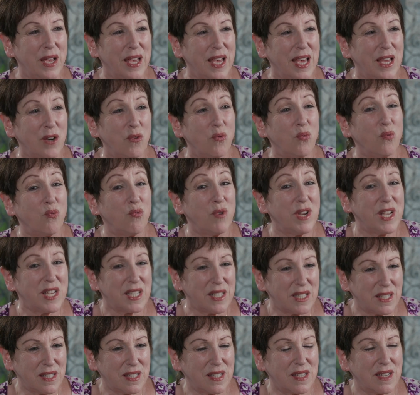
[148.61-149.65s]
and
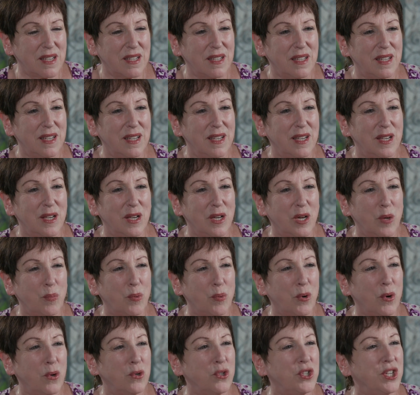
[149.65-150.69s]
risk
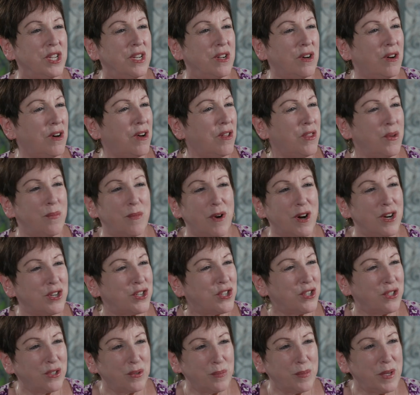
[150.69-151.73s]
approaching all the
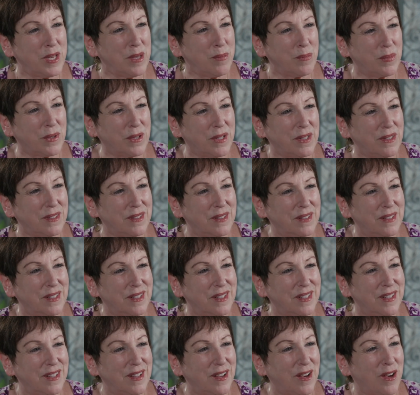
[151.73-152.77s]
marginal people
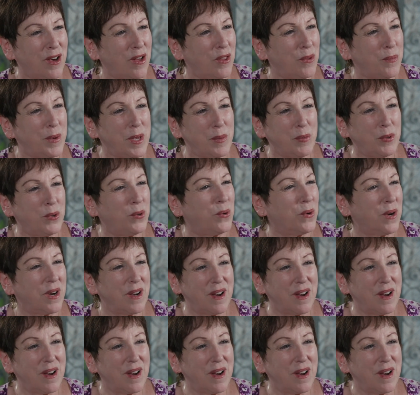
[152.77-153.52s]
all the people who are